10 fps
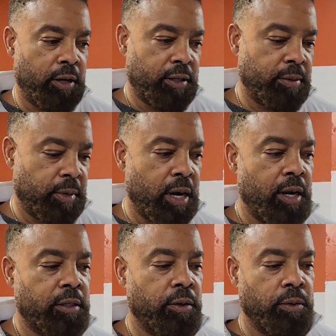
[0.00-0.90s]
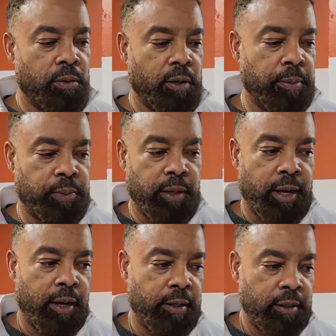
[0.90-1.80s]
some continuity
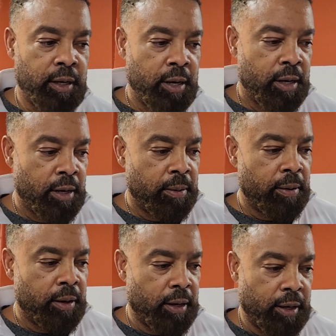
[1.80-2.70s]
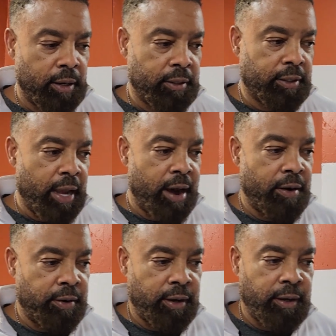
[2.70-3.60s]
playing
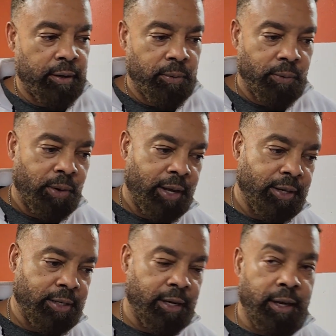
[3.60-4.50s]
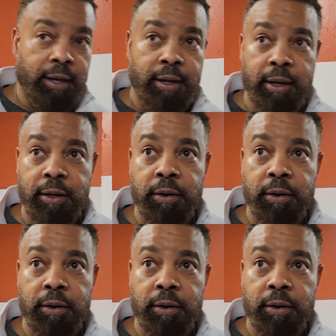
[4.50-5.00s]
Saturday, Wednesday, and